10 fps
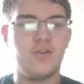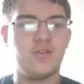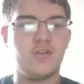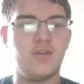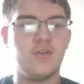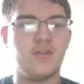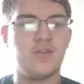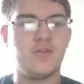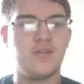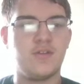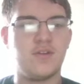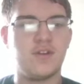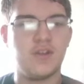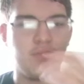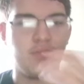No, I
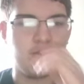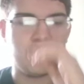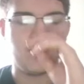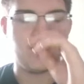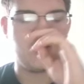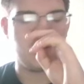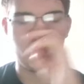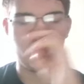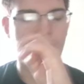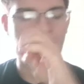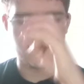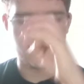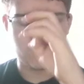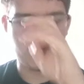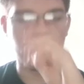can't make that because I don't
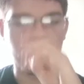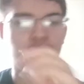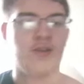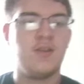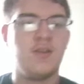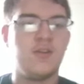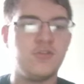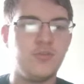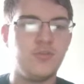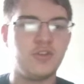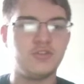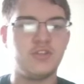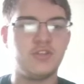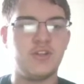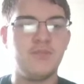have the two pictures I
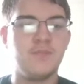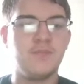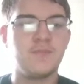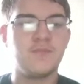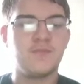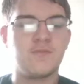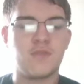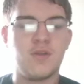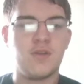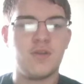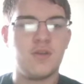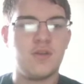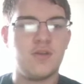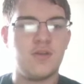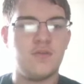need.
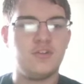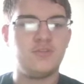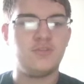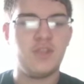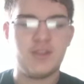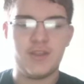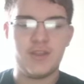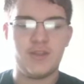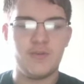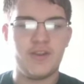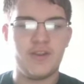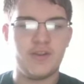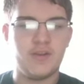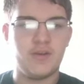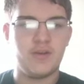Let's make a
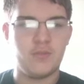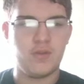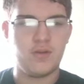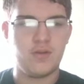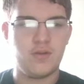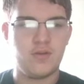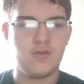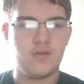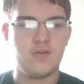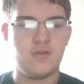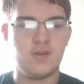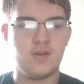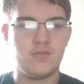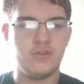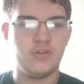random
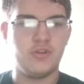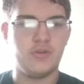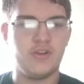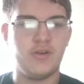number generator.